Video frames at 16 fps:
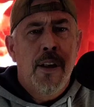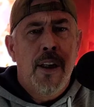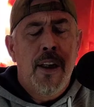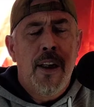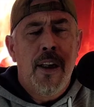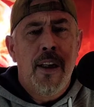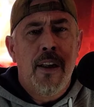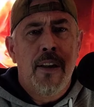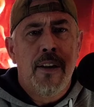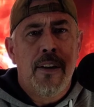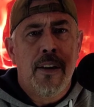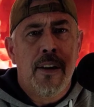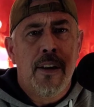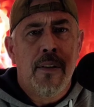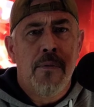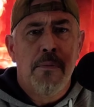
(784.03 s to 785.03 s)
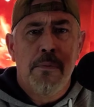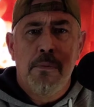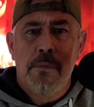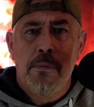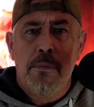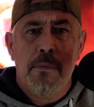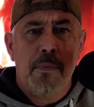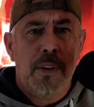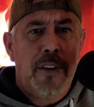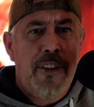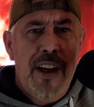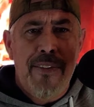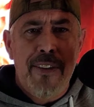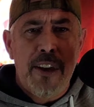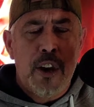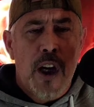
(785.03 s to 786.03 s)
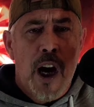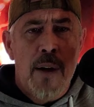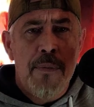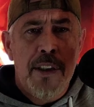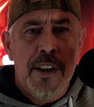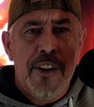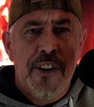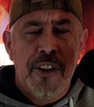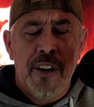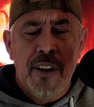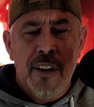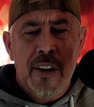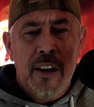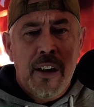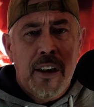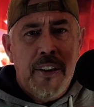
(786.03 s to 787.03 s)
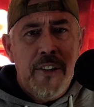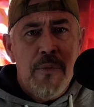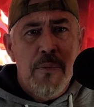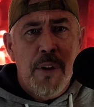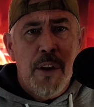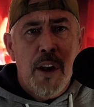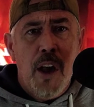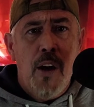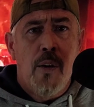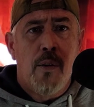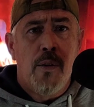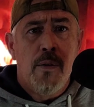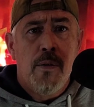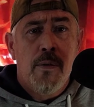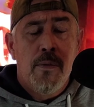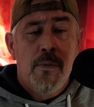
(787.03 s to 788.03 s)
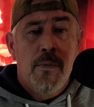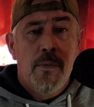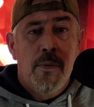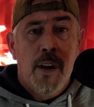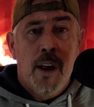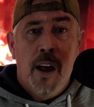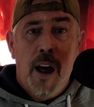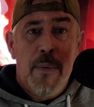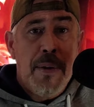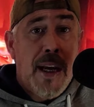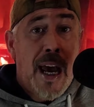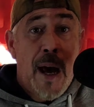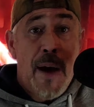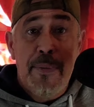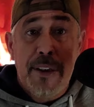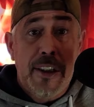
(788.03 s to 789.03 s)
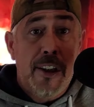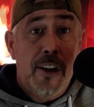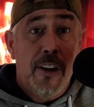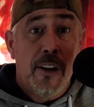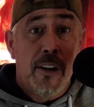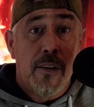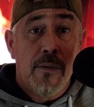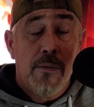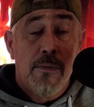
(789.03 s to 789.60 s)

And if you have any comments, leave them below. I'd be happy to hear.